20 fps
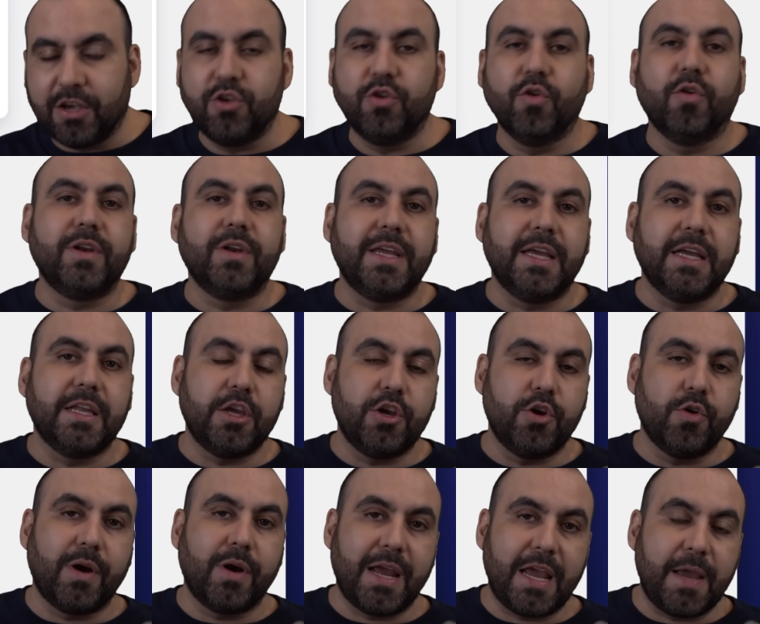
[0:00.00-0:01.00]
You'll need
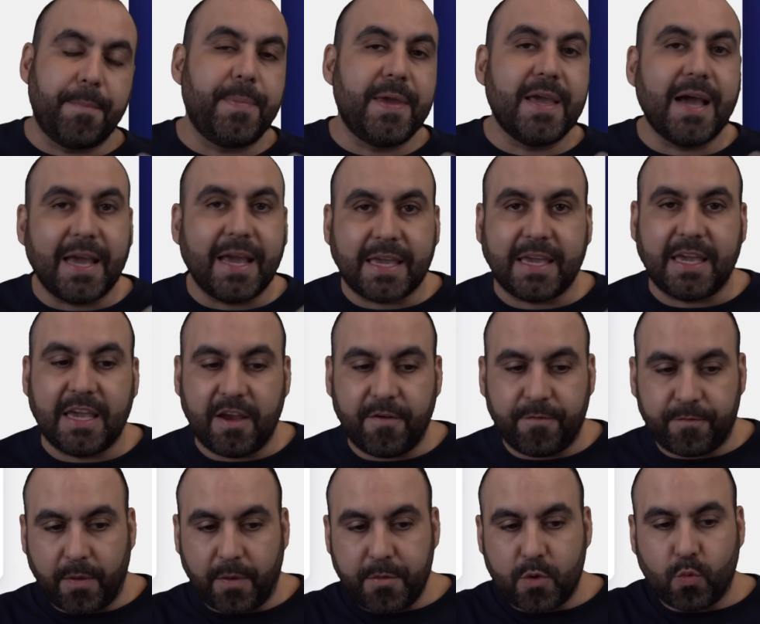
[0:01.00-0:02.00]
your API key
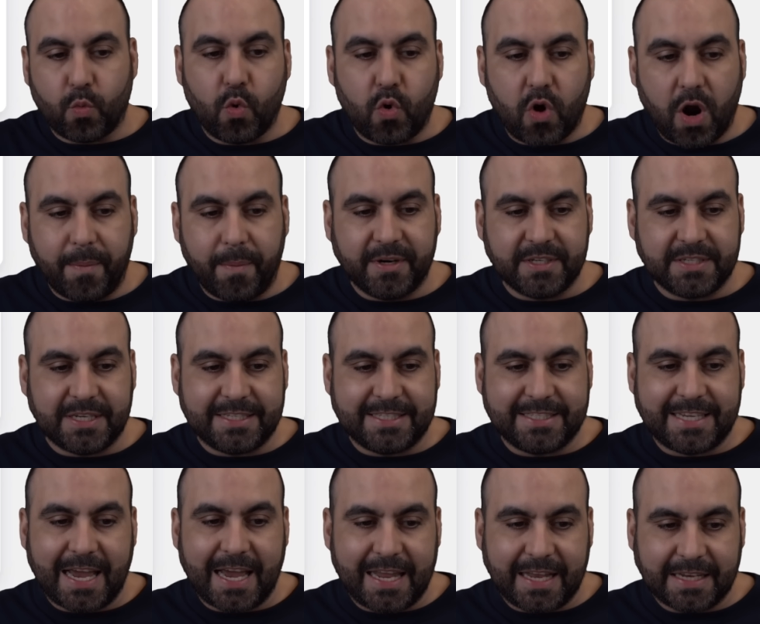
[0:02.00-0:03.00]
from your WooCommerce
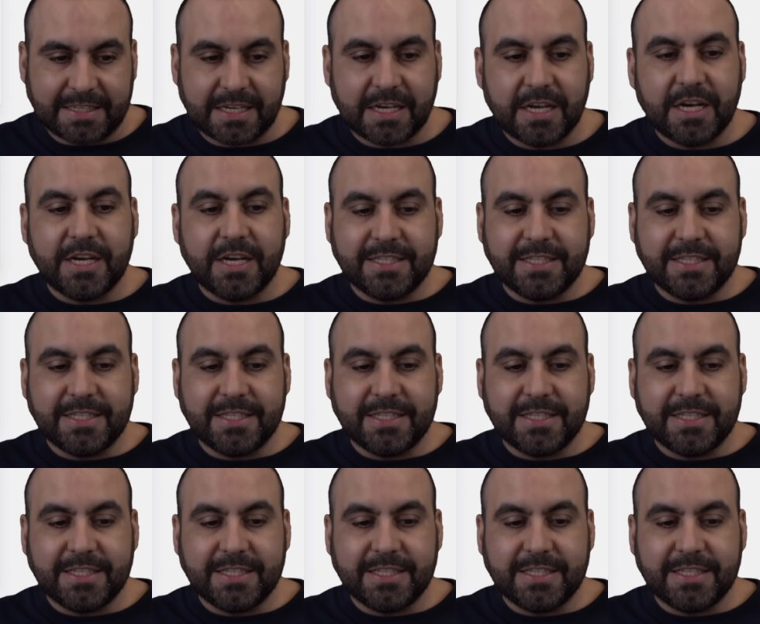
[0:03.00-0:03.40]
settings.